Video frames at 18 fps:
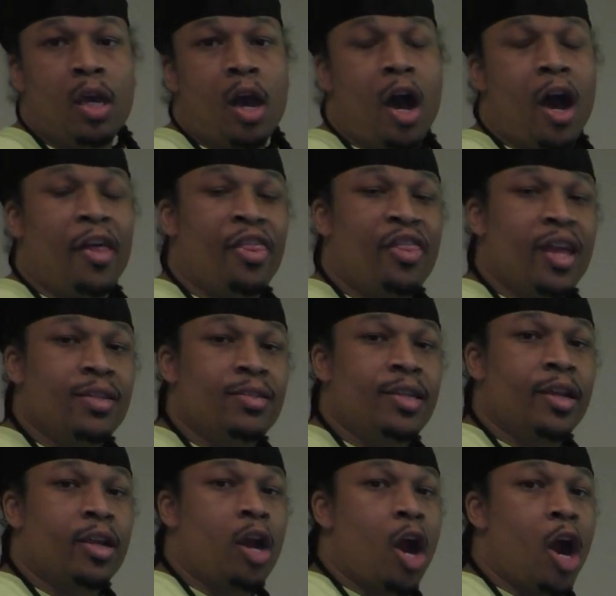
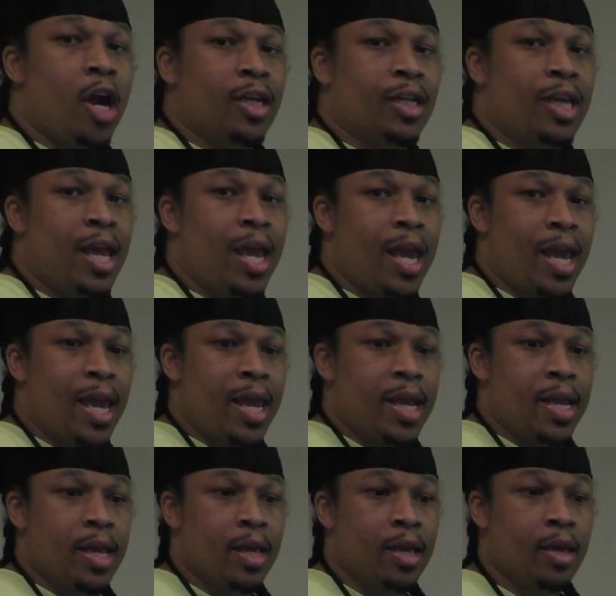authentic
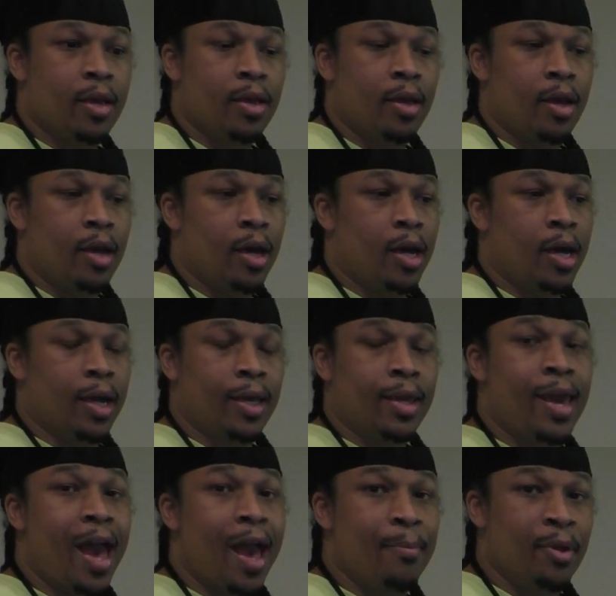arcade uh,
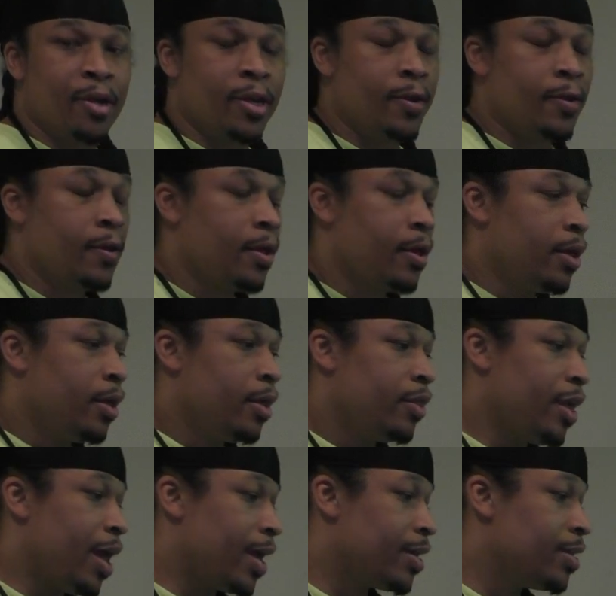cabinet
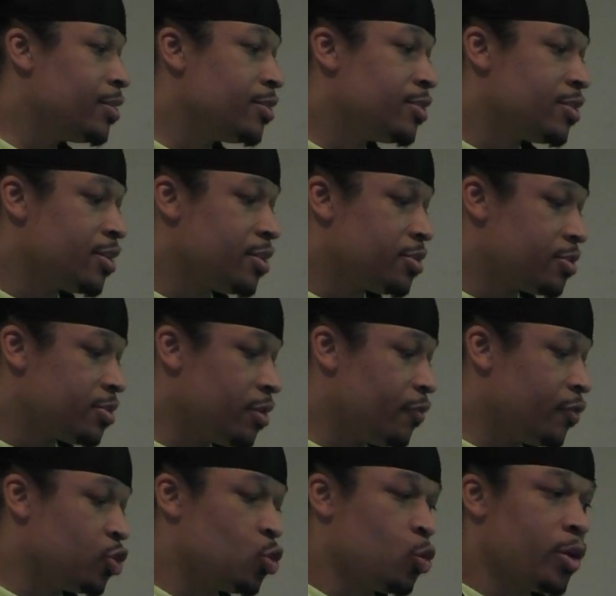that consists
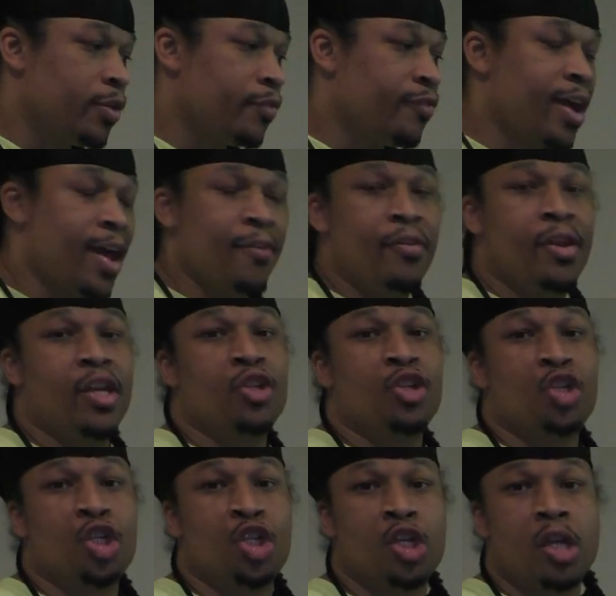of a 25
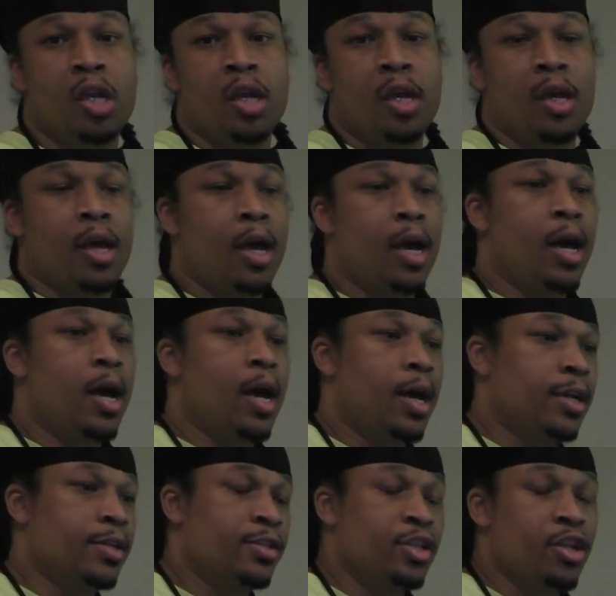inch
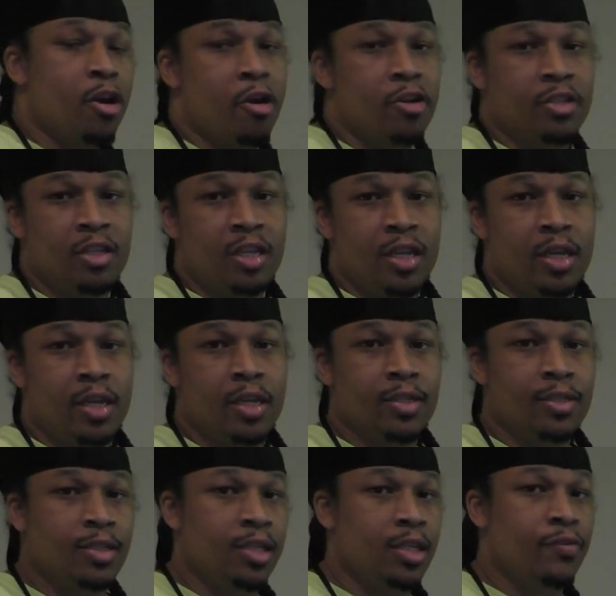uh, CRT,
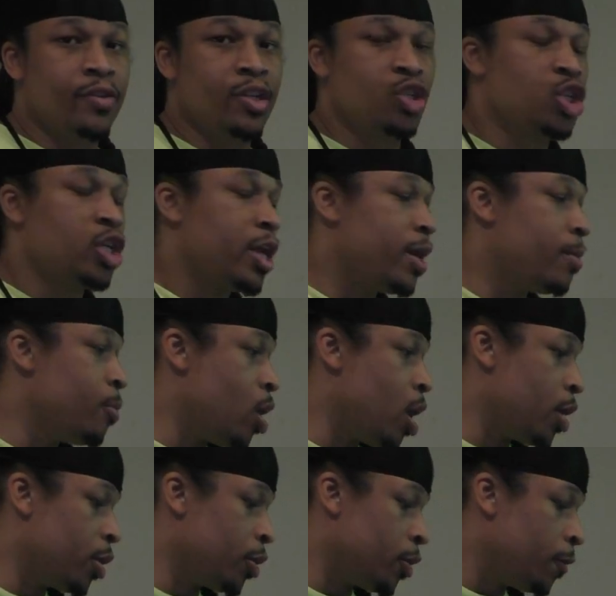CVGA
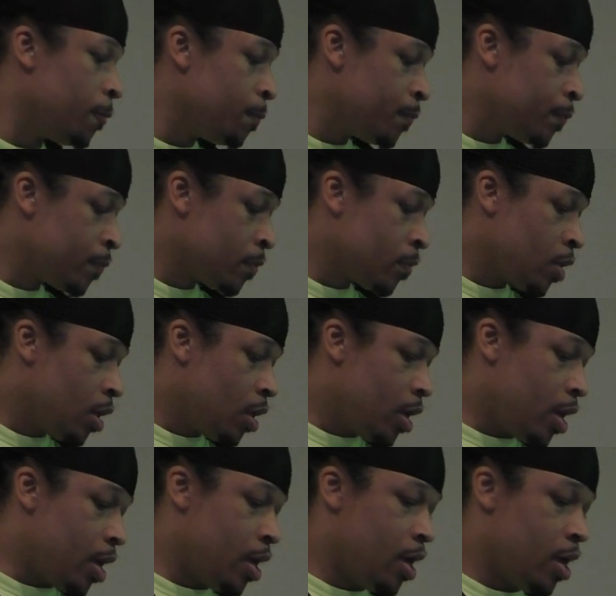monitor,
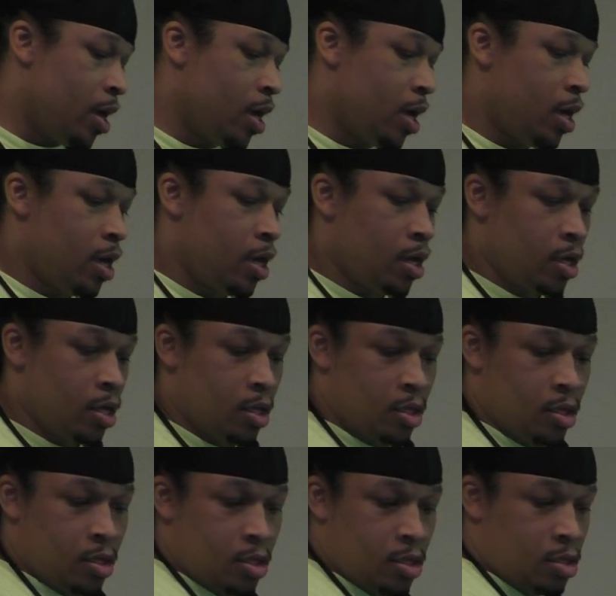
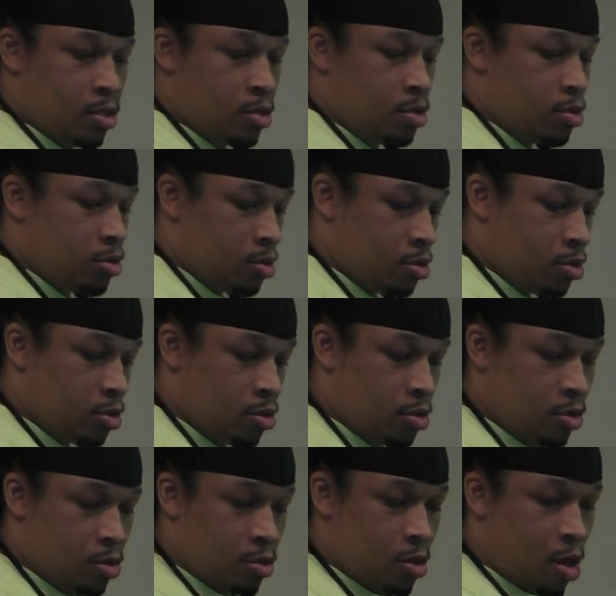uh,
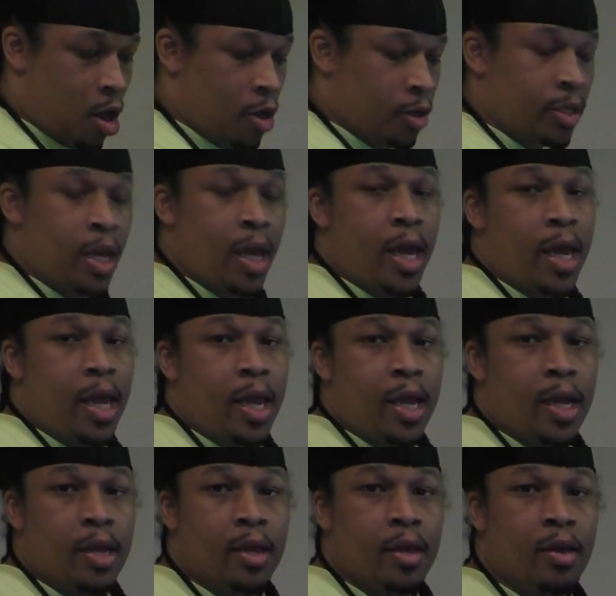
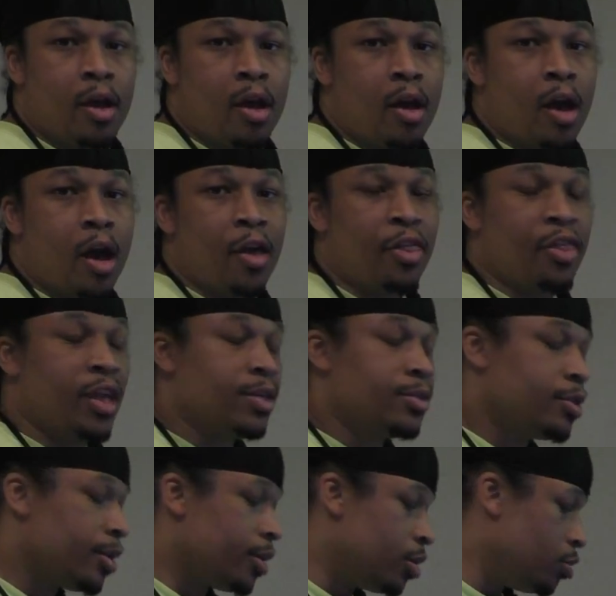arcade,
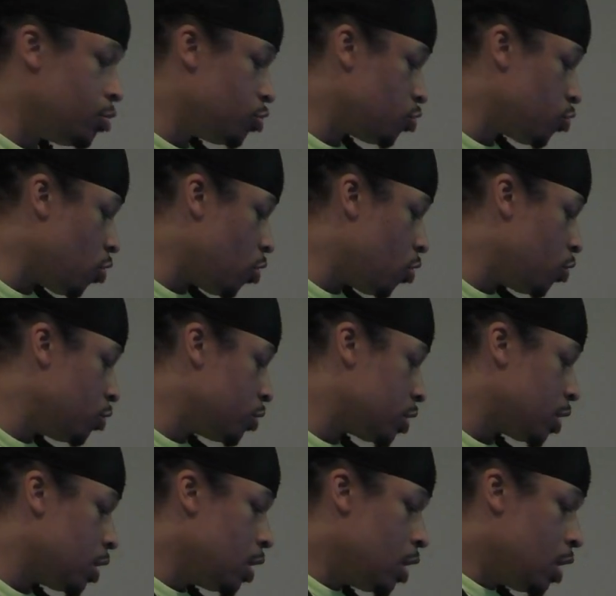authentic
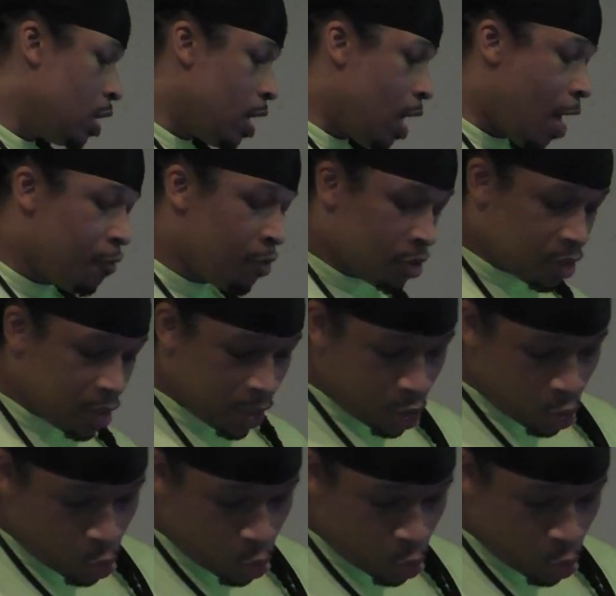controls, everything,